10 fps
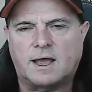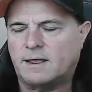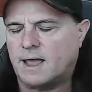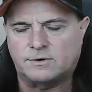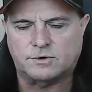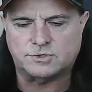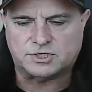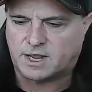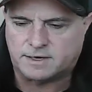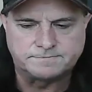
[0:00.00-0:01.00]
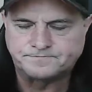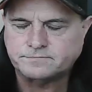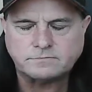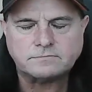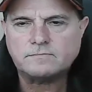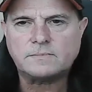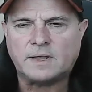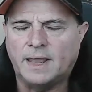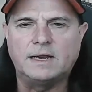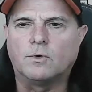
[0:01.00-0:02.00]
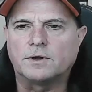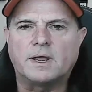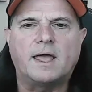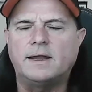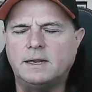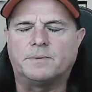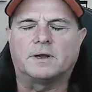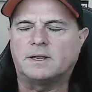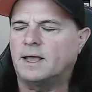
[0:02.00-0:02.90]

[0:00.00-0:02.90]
I don't understand anybody,